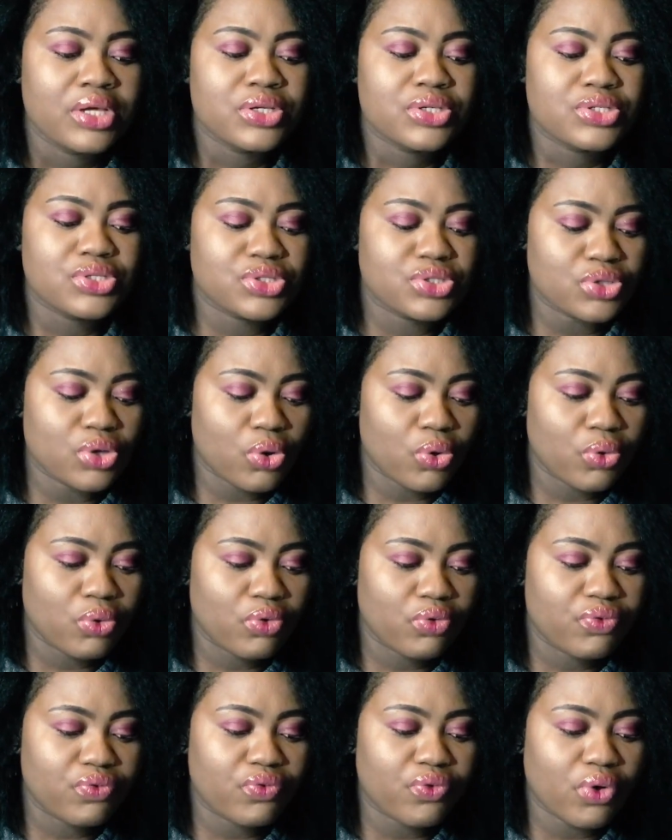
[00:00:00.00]

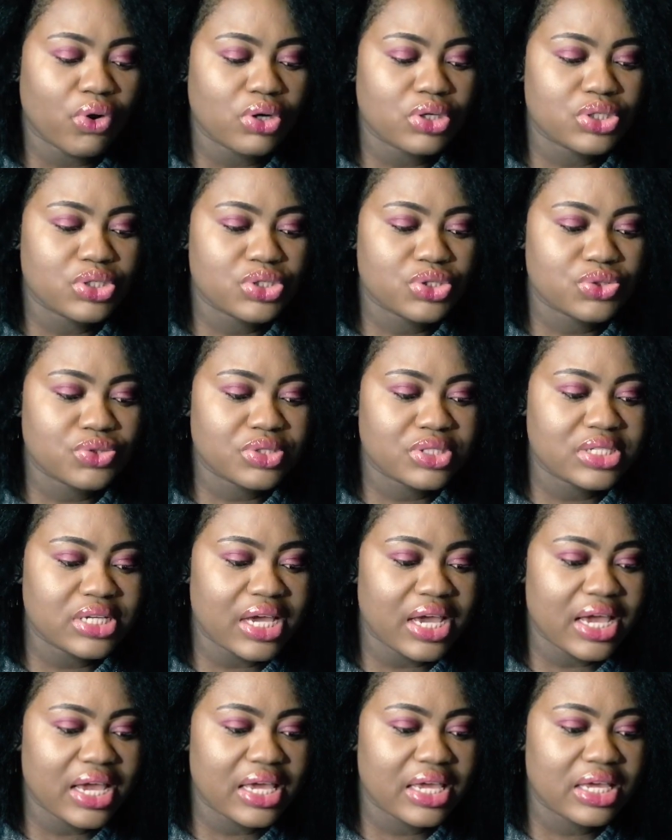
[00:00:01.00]
So for
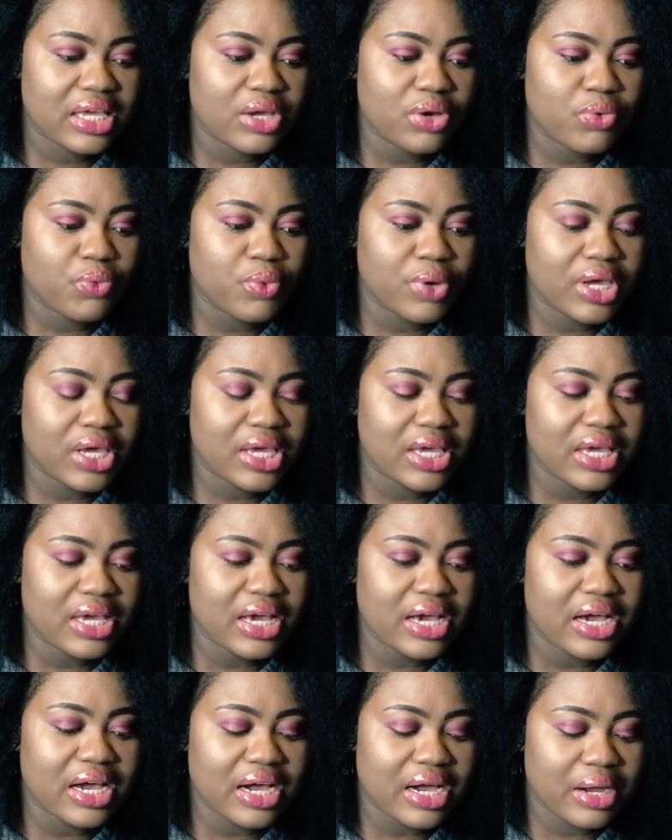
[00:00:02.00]
today, we
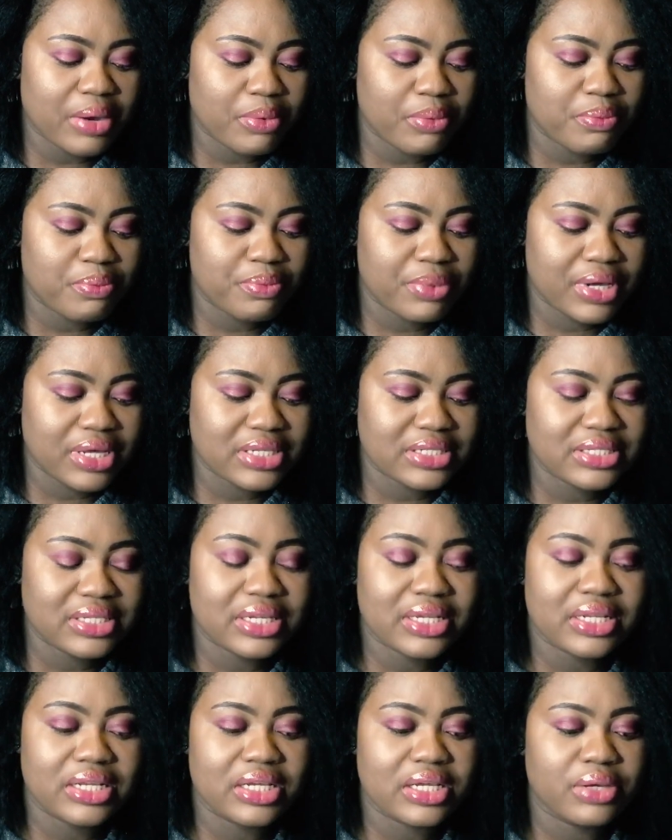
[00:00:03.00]
are
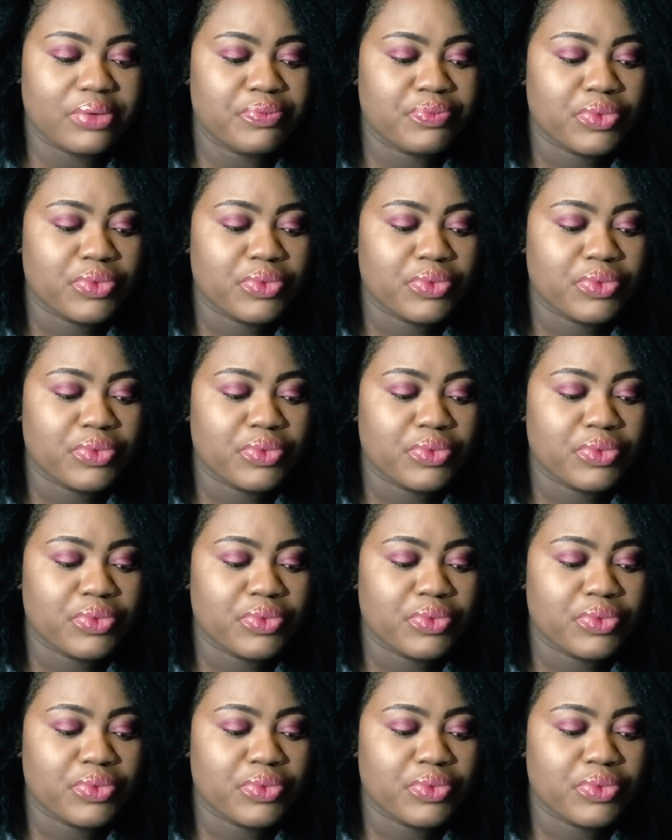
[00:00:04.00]
basically